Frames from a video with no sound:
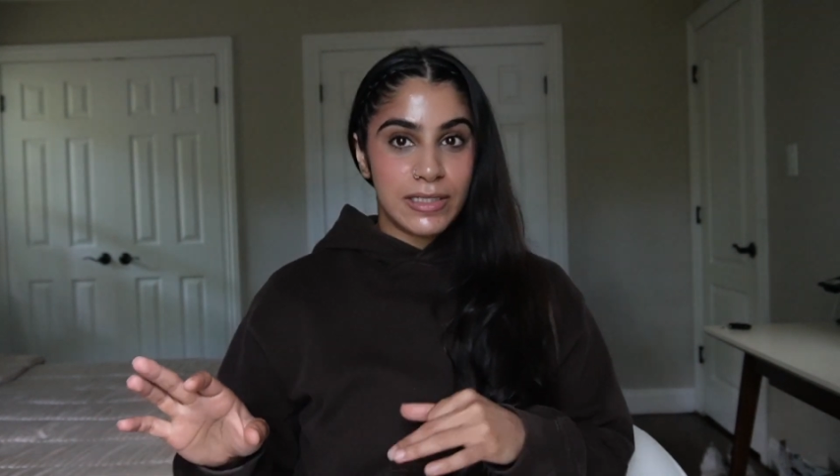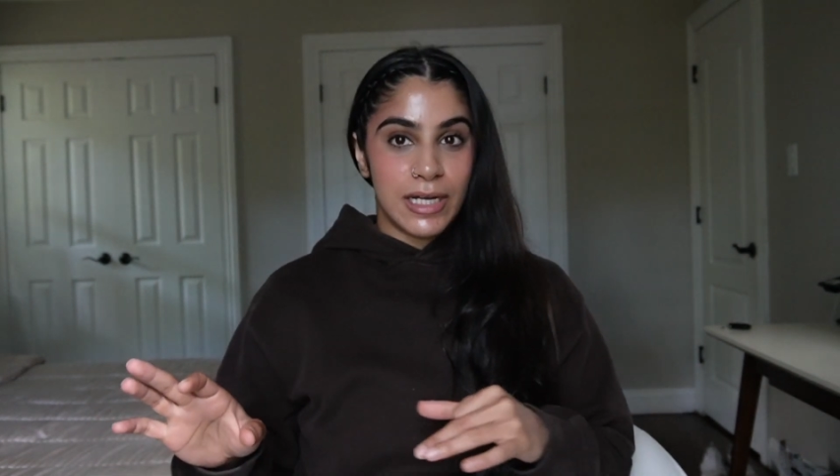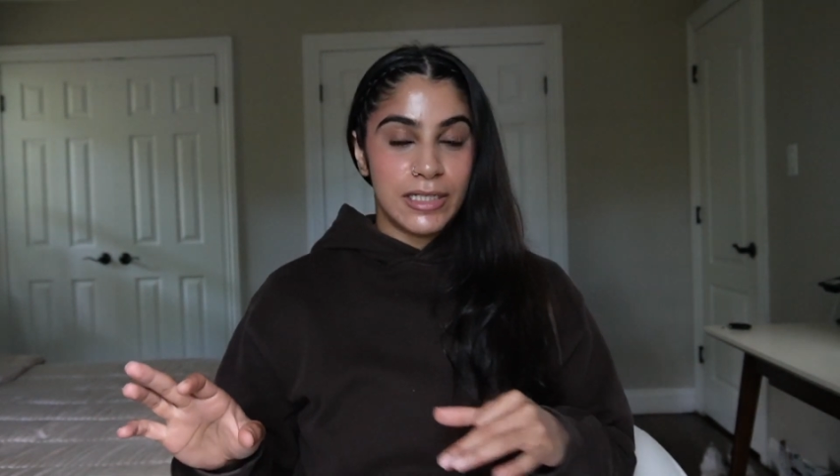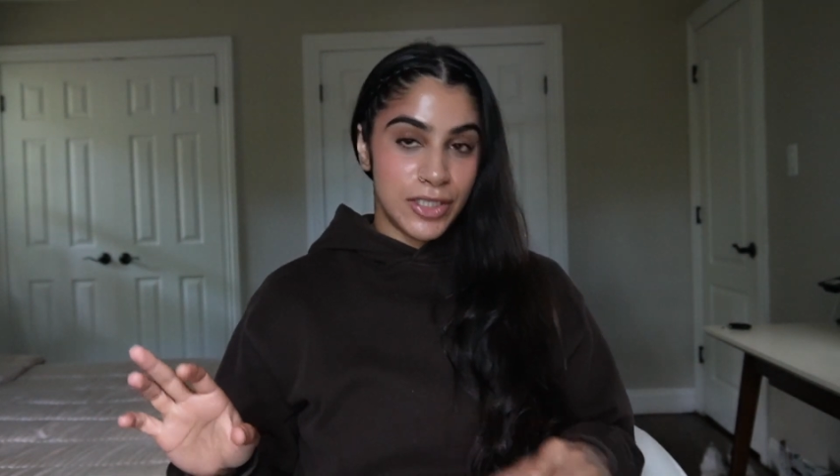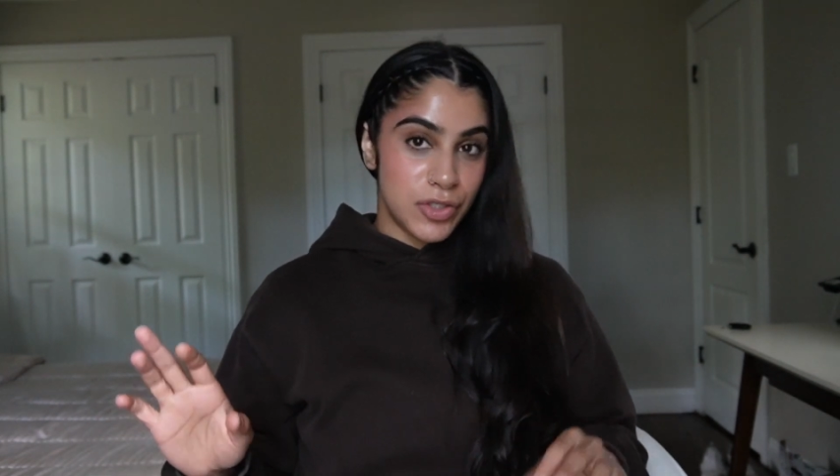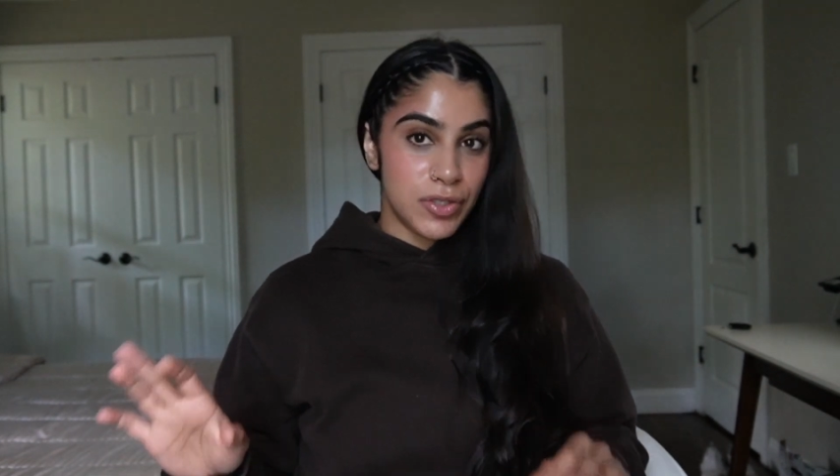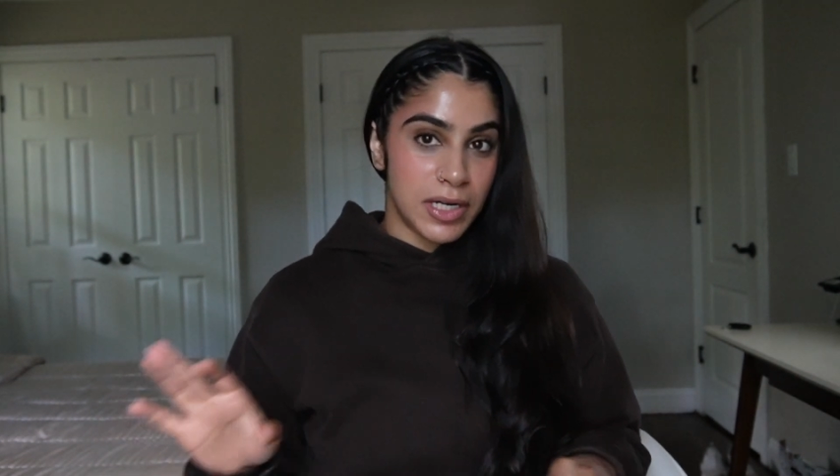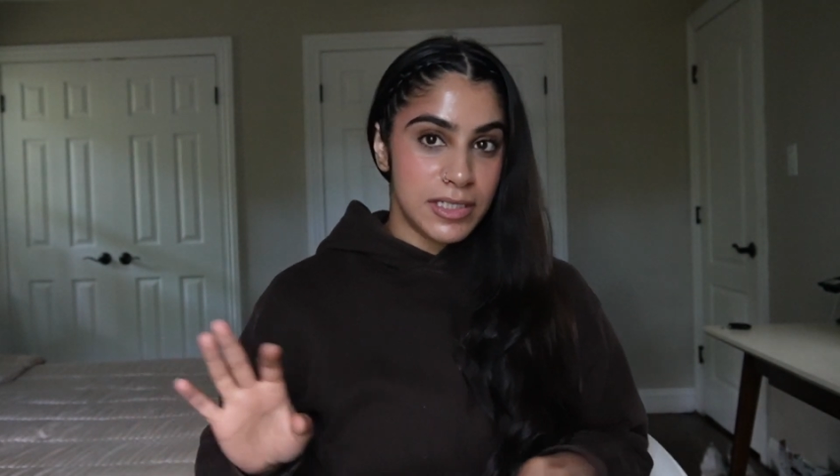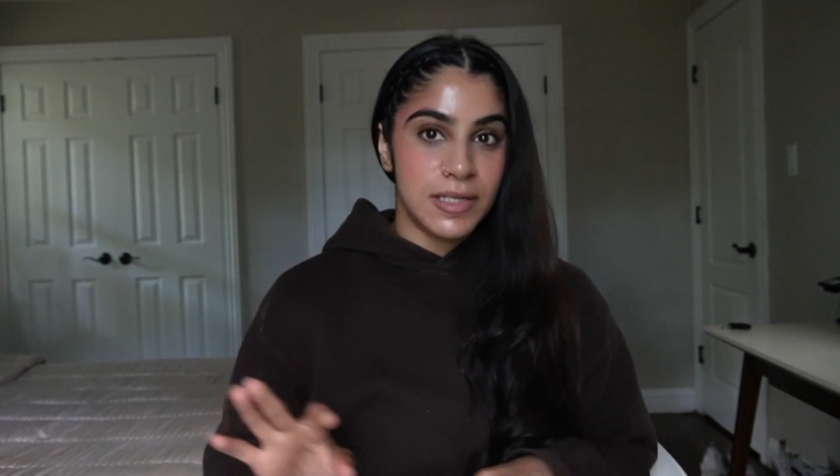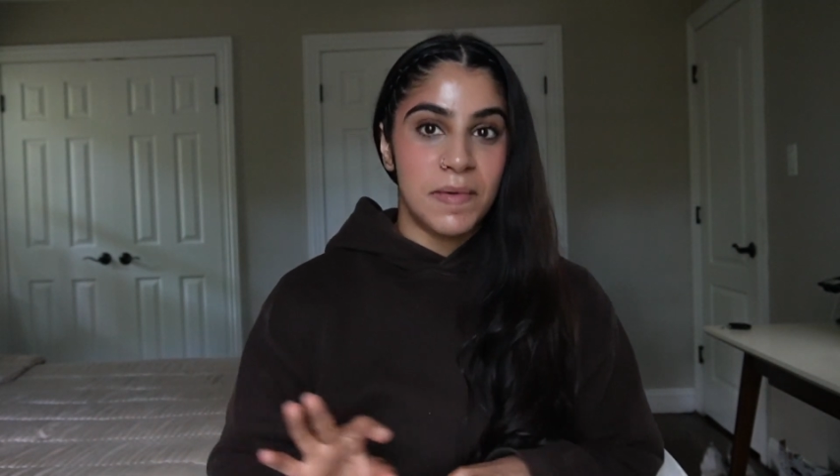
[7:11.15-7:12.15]
I did
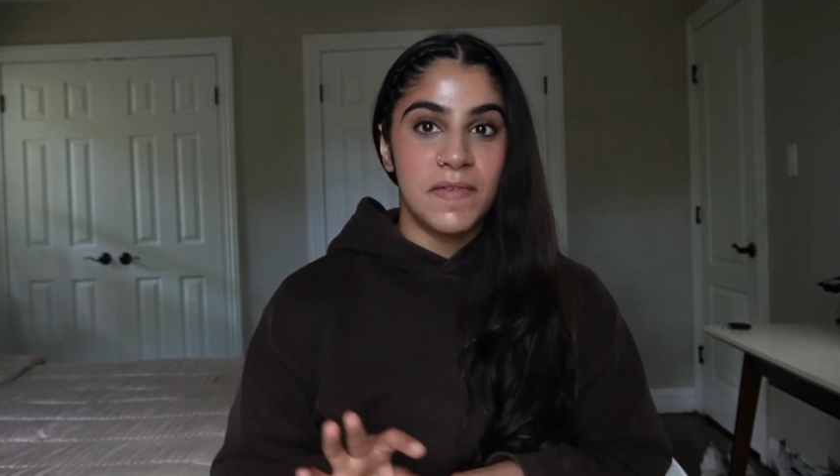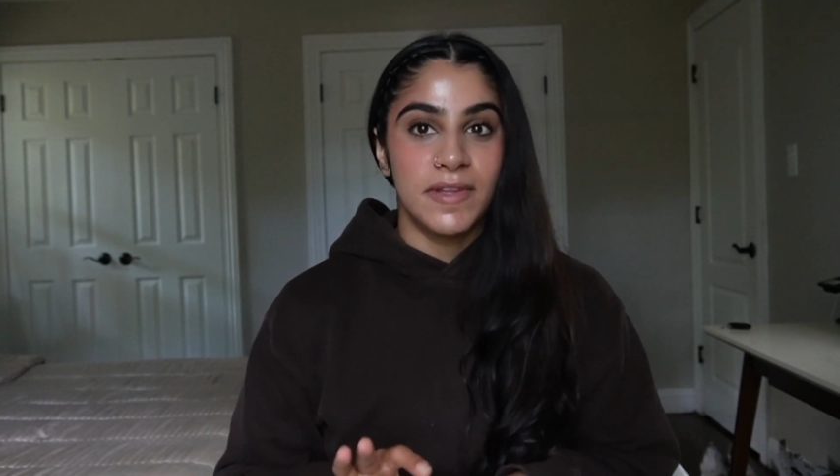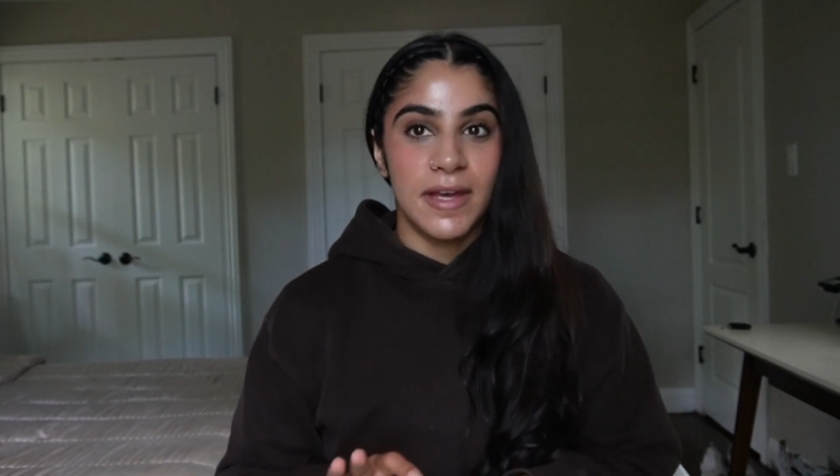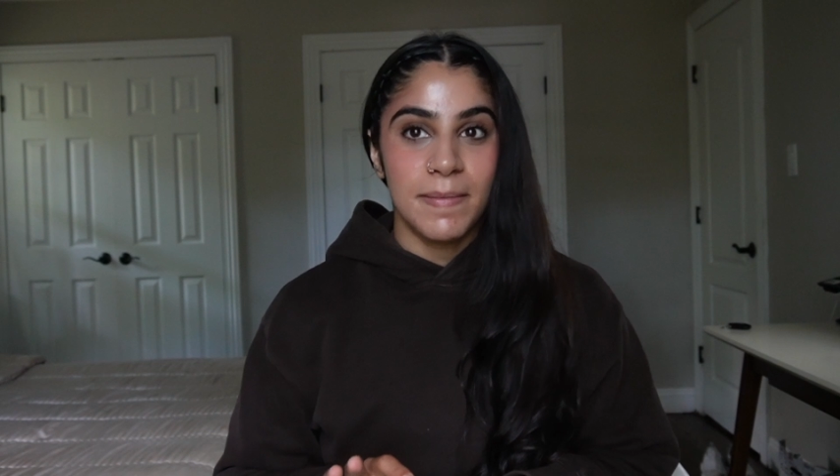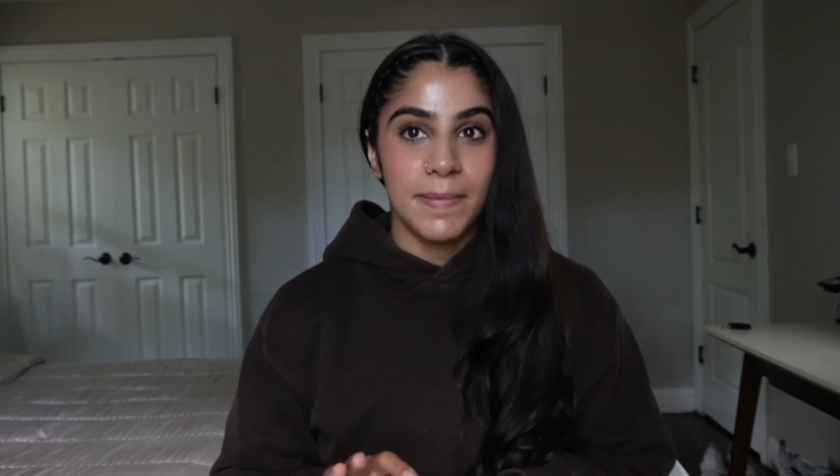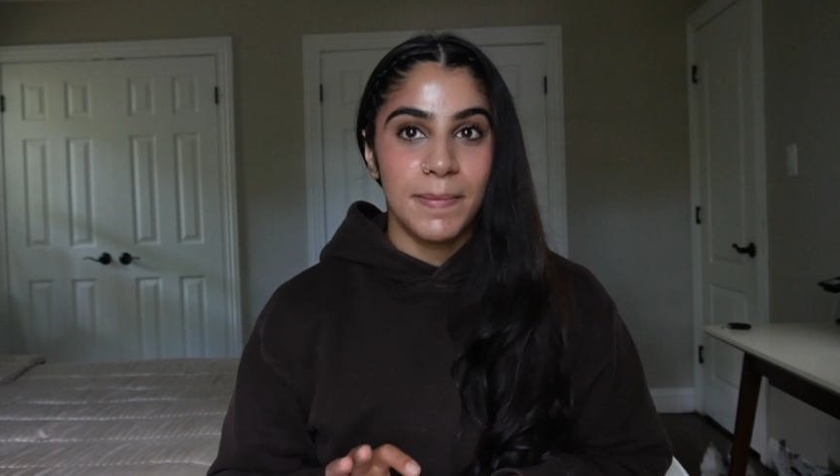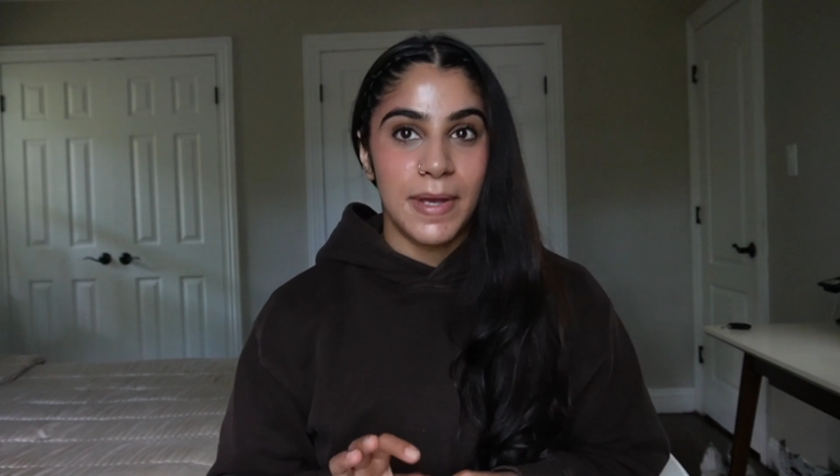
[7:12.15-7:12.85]
try some of them,